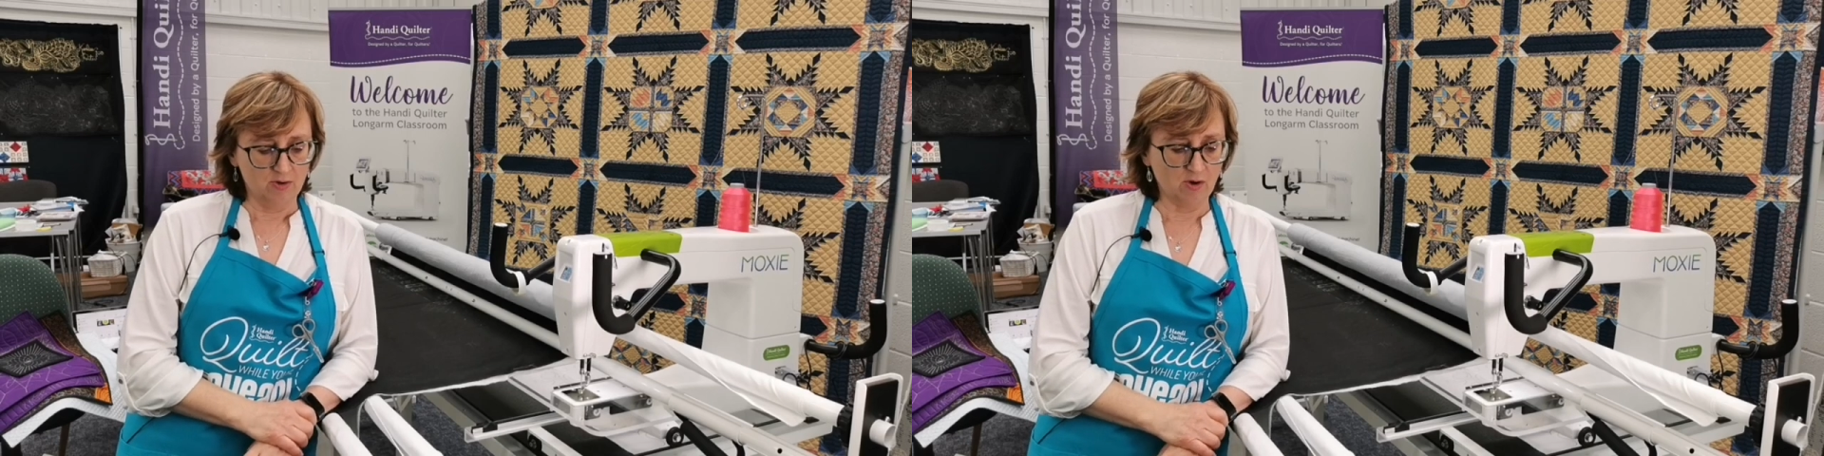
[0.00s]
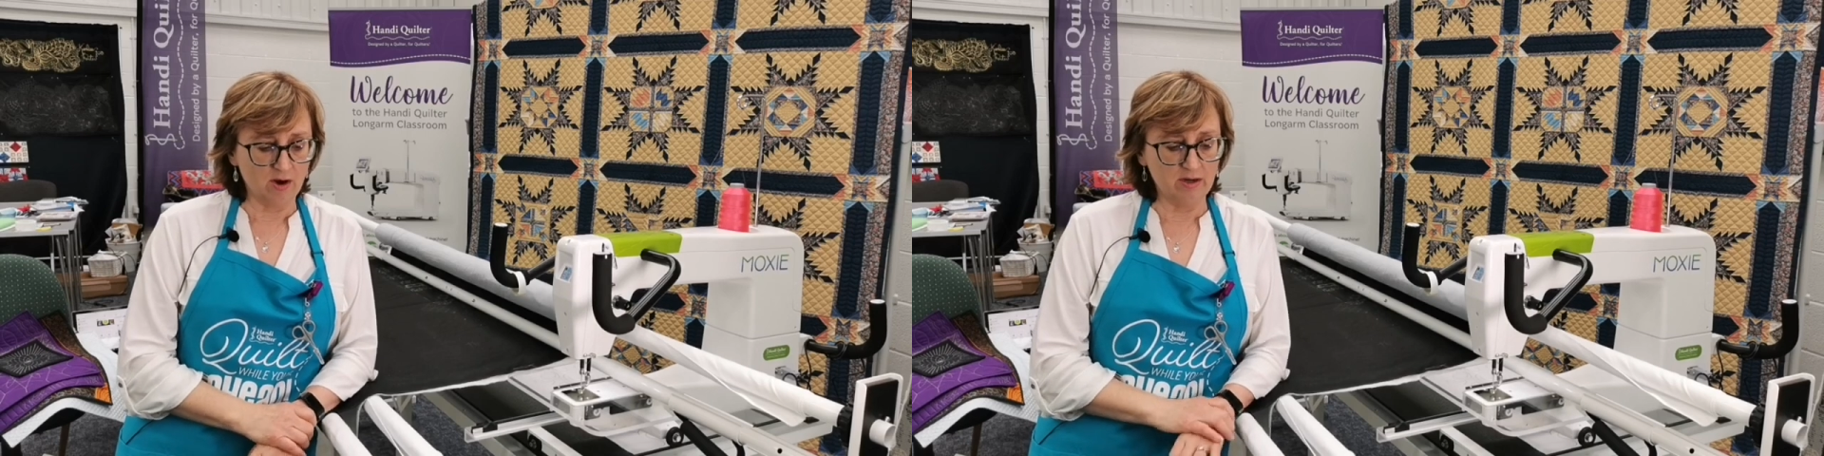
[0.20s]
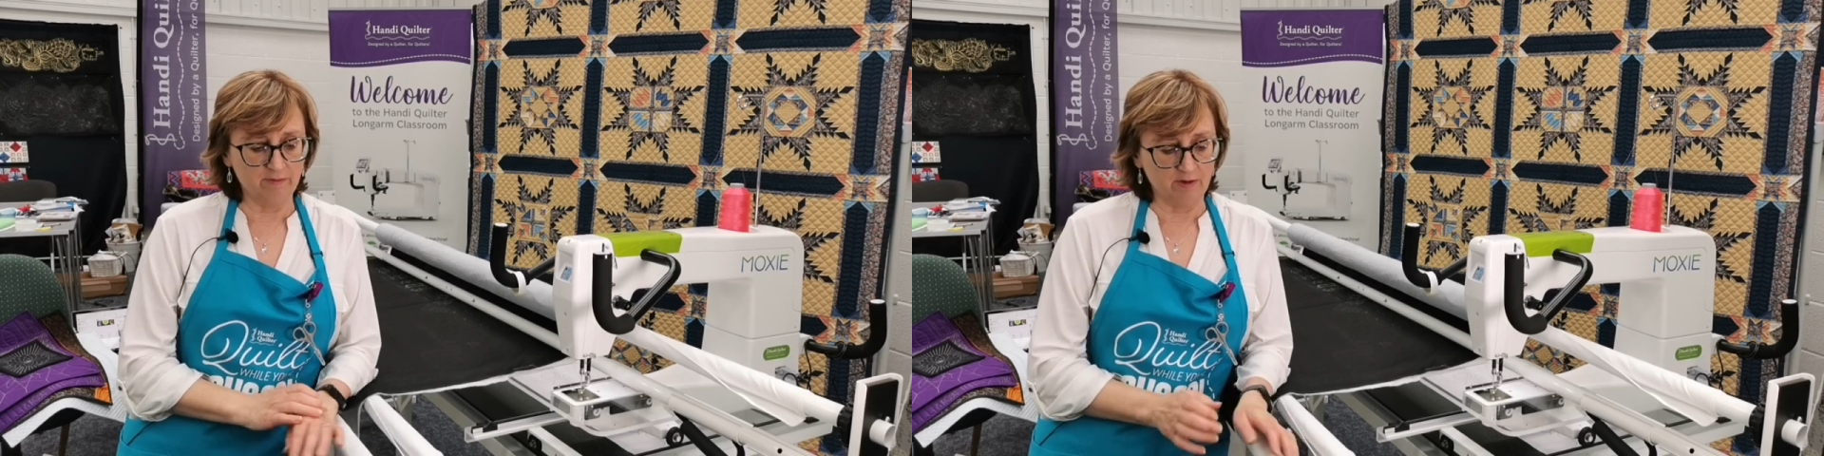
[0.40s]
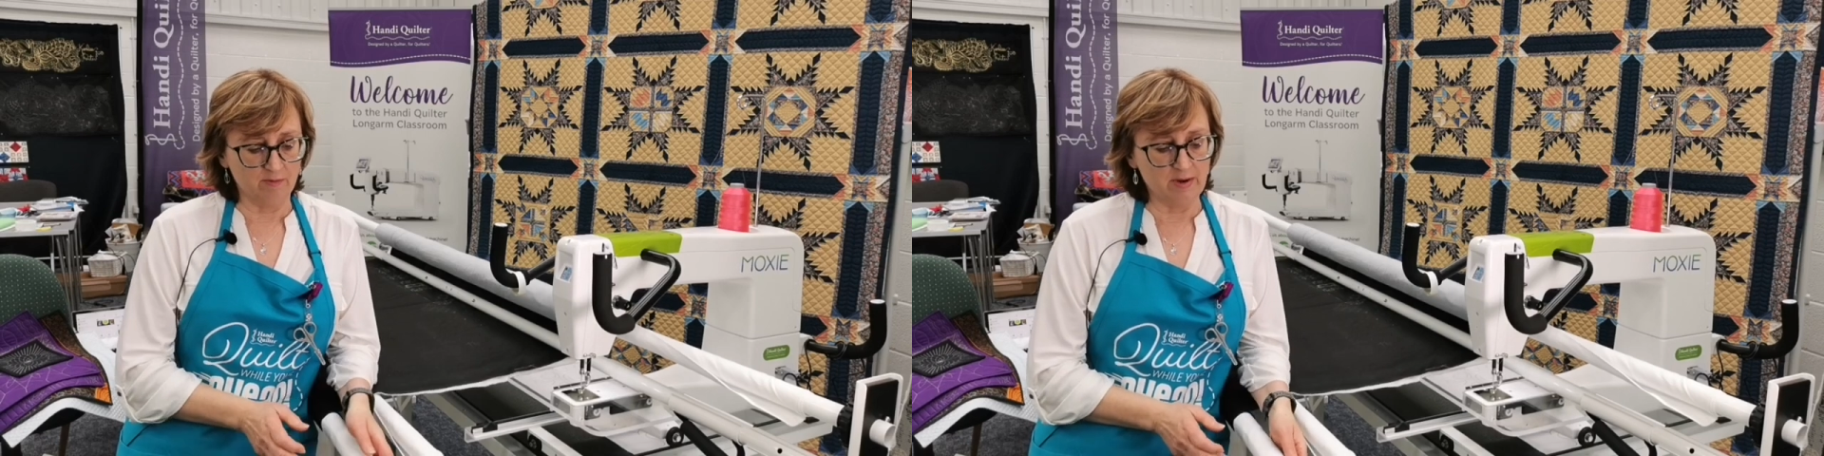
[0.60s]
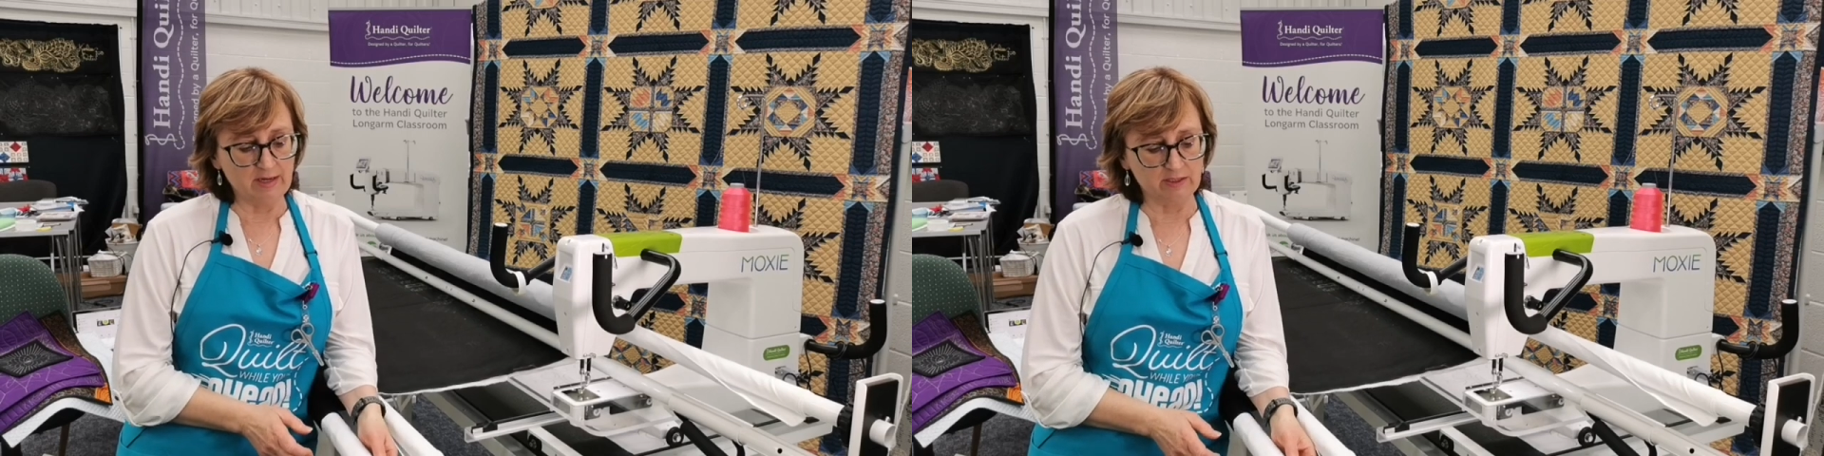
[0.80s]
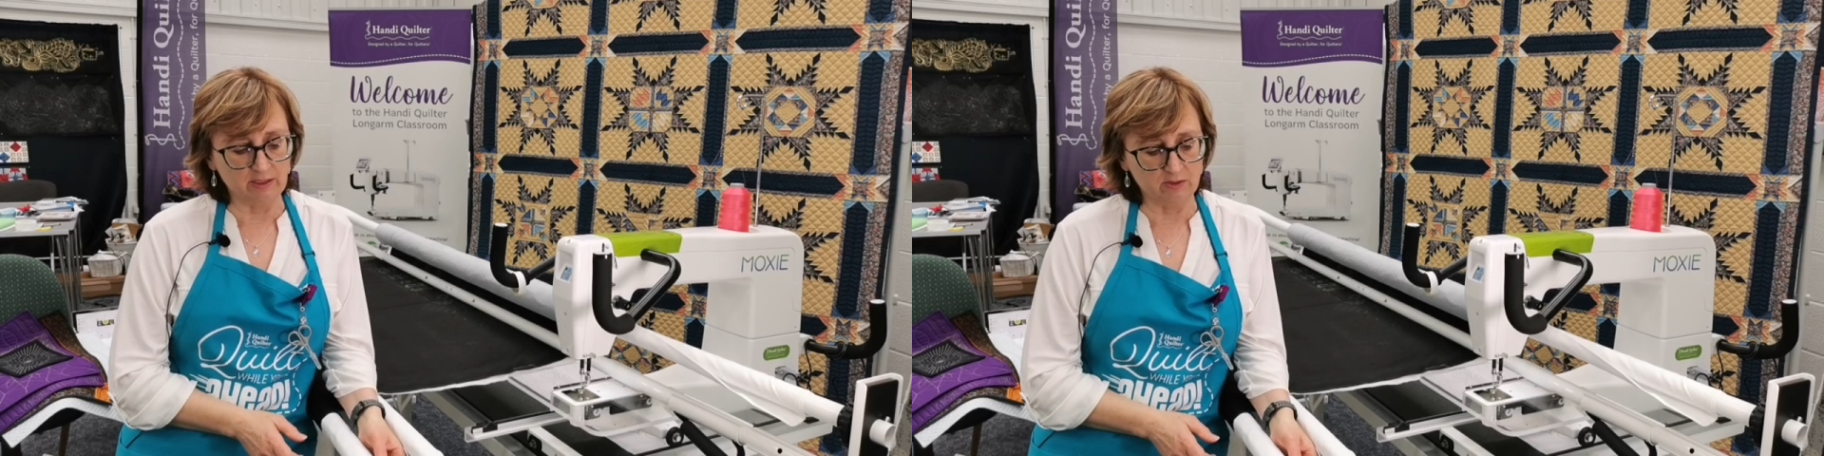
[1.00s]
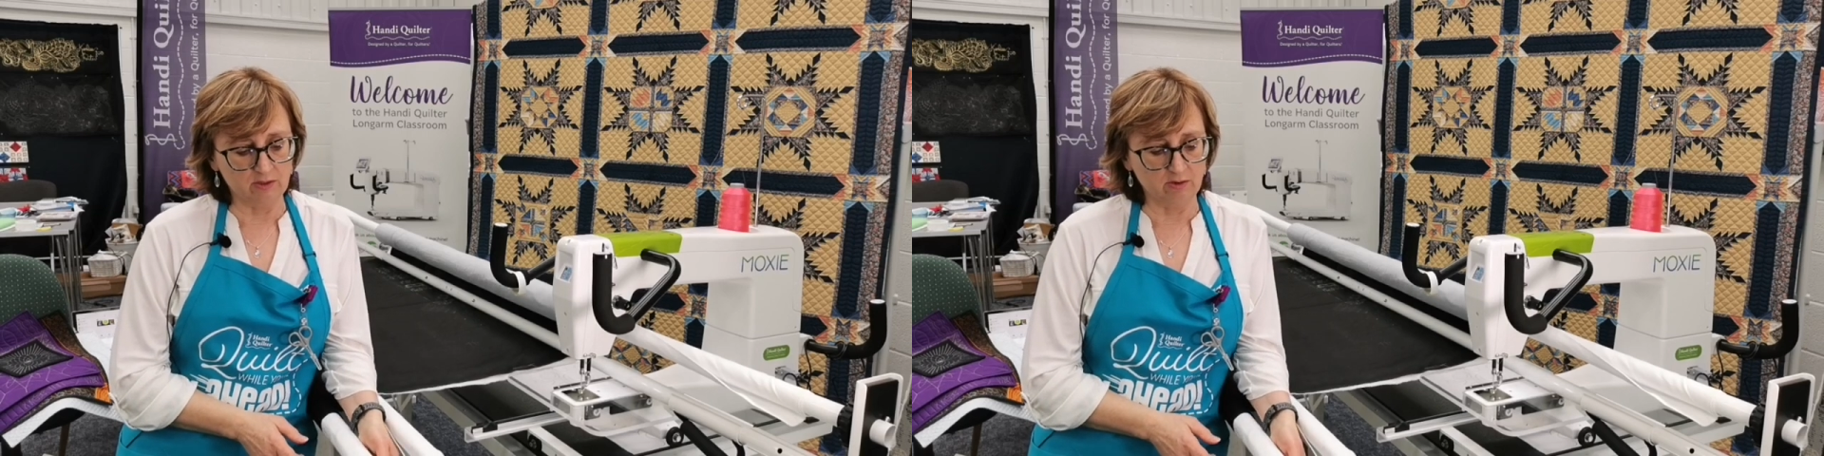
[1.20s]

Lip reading: not only amazing